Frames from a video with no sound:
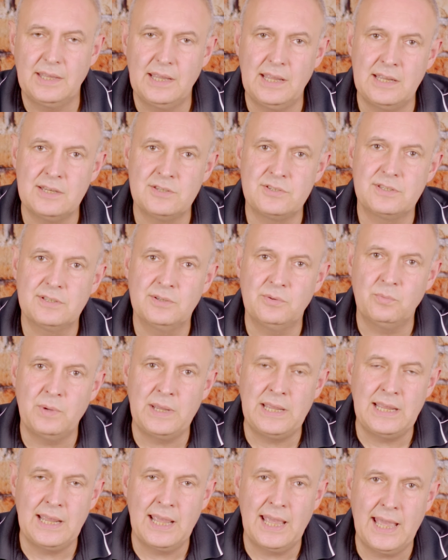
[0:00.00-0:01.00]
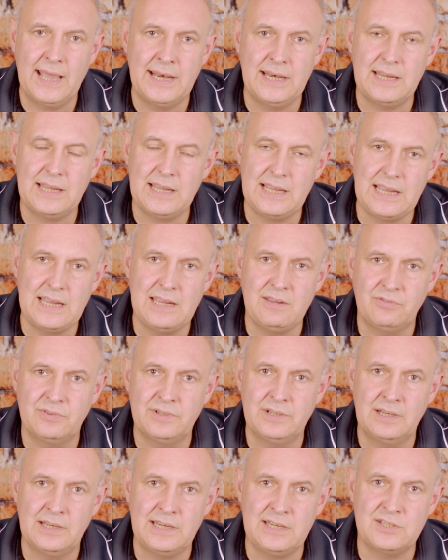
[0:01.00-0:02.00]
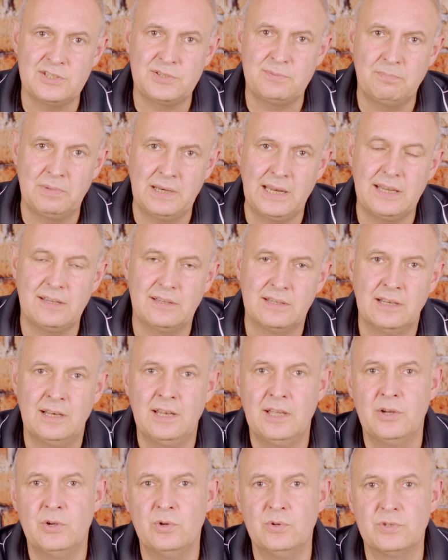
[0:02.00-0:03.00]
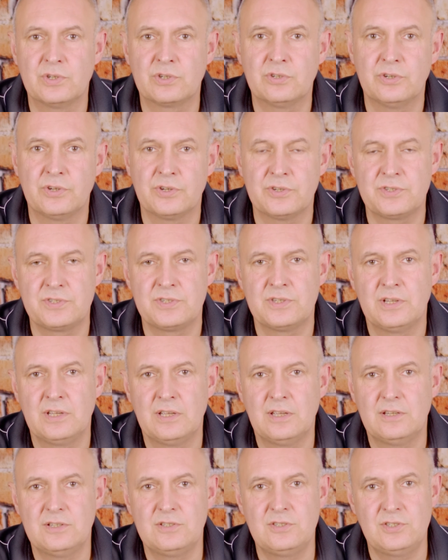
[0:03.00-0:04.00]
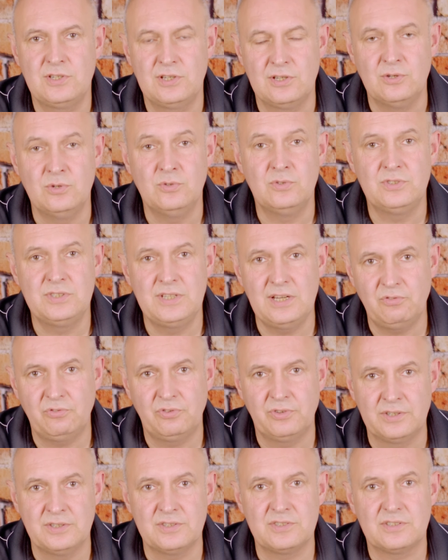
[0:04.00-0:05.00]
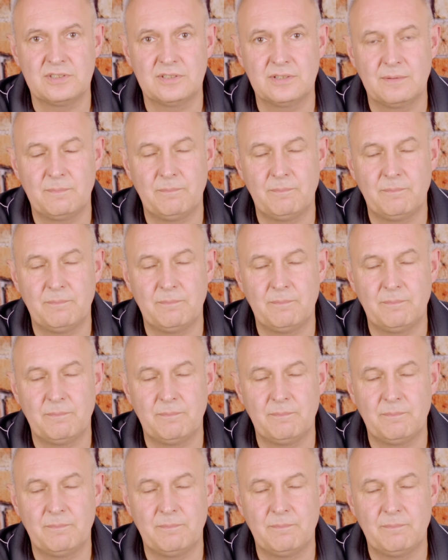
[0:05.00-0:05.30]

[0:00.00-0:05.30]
is that we can evenly split the load across two different